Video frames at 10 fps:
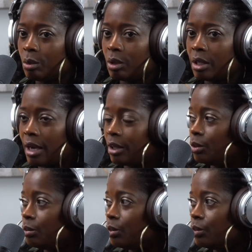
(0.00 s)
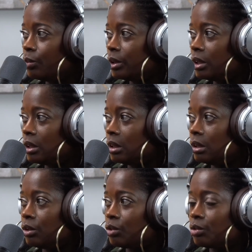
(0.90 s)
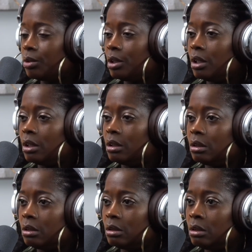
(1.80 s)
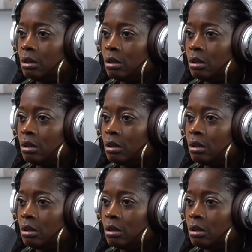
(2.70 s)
in how you move within the industry and